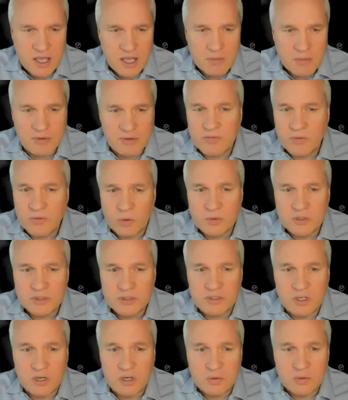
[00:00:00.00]
Before we
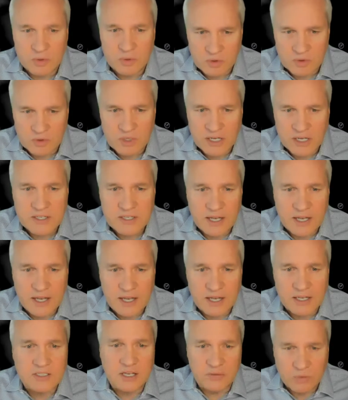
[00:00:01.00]
start, we would like to
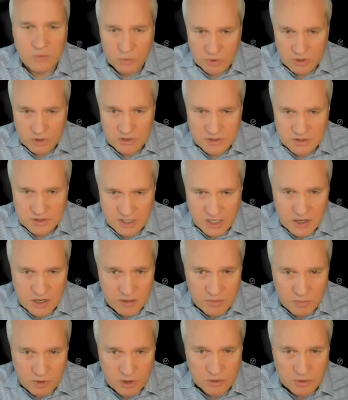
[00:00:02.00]
ask everyone to stay
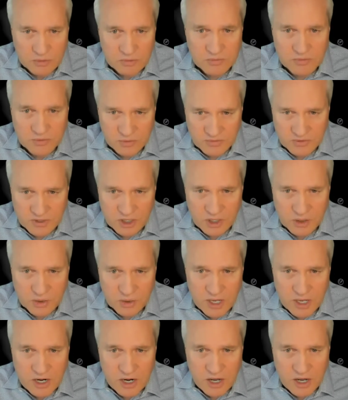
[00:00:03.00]
on mute for
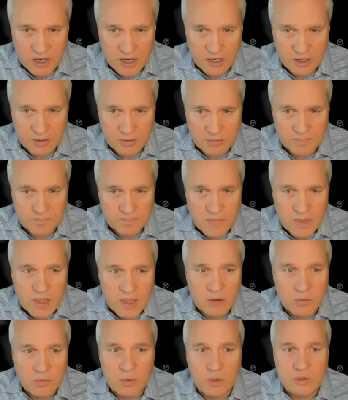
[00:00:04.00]
video and audio.
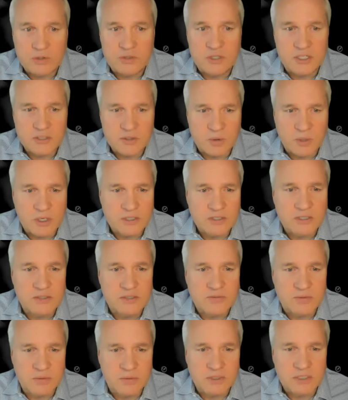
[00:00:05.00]
We will address
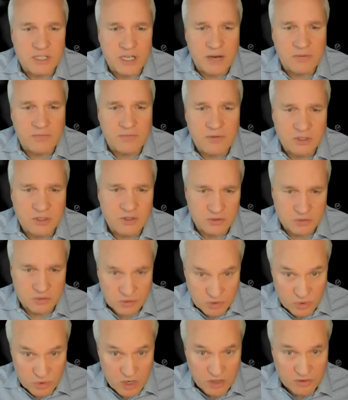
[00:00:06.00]
questions from the chat feature
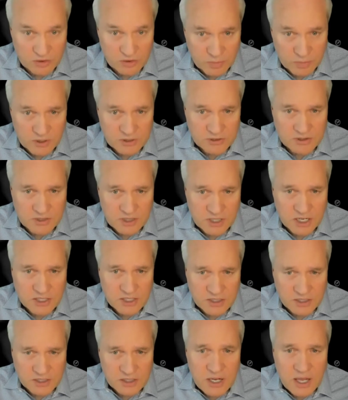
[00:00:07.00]
throughout the
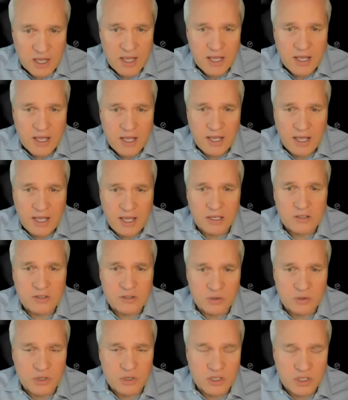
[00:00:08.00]
presentation and
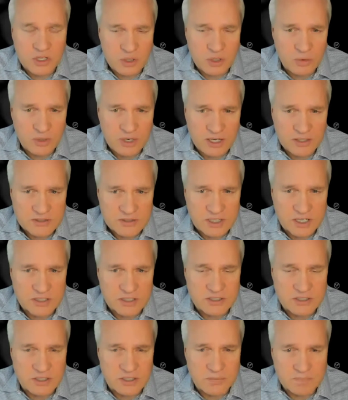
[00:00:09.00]
during the Q&A
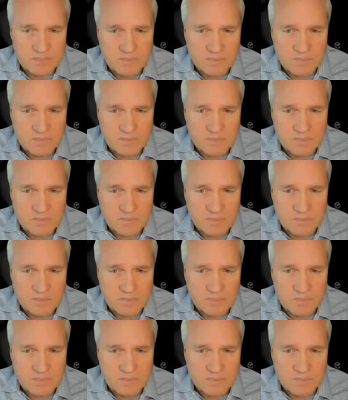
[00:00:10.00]
session.